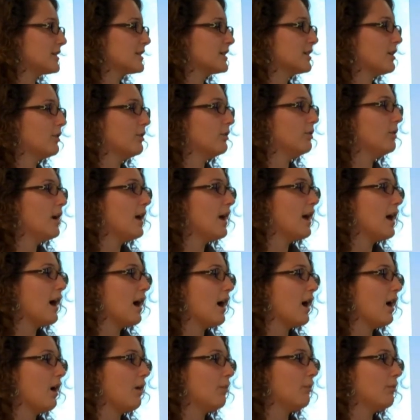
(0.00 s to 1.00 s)
So
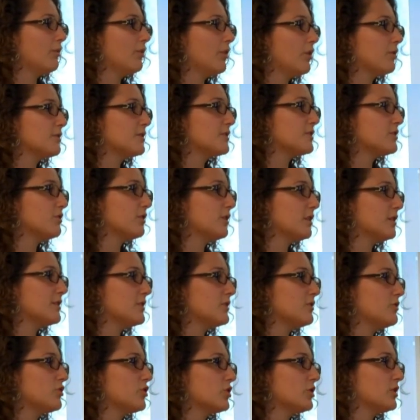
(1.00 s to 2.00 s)
those students
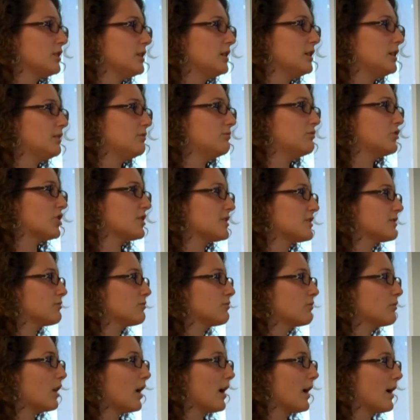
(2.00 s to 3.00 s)
usually just
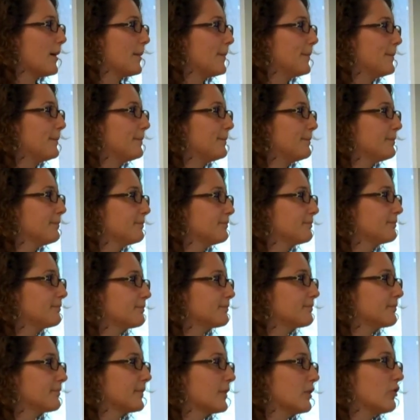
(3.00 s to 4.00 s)

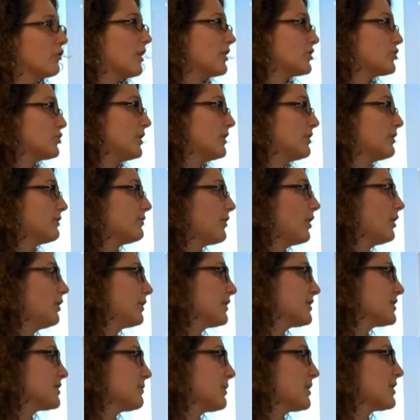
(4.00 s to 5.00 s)
graduate the
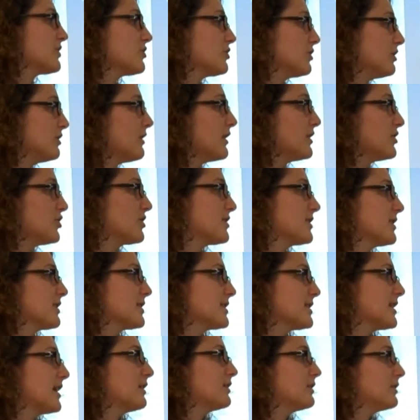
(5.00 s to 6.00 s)
following semester. They just
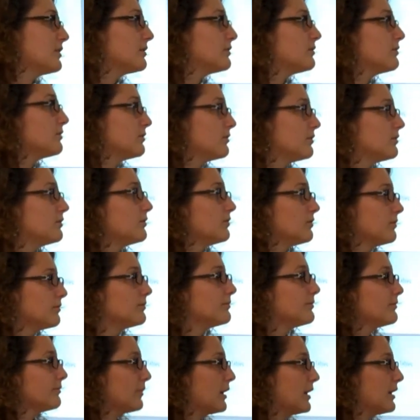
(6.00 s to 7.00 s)
extend
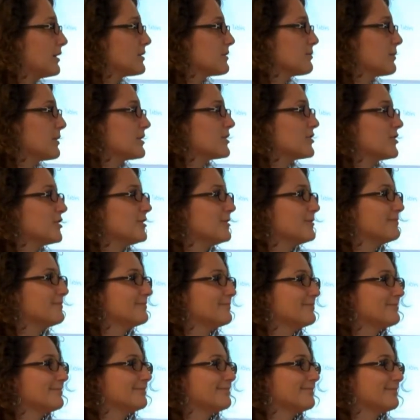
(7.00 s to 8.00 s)
the semester.
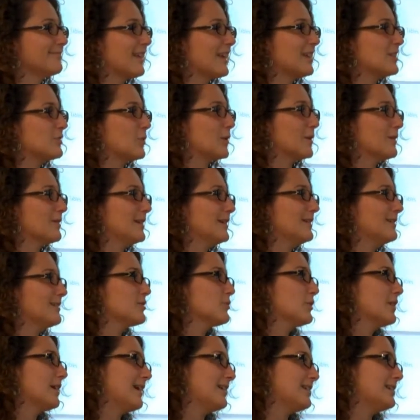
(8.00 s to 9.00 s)
It's worth it.
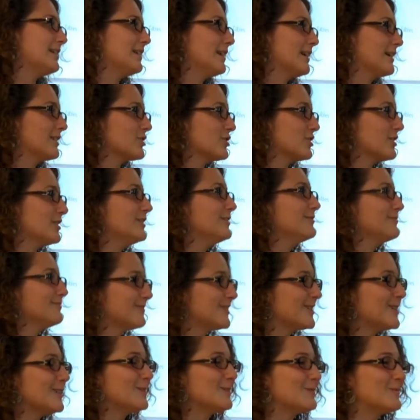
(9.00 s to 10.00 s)
It's what I did, actually,
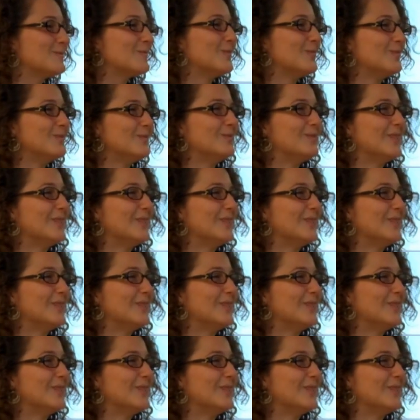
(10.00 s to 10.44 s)
too.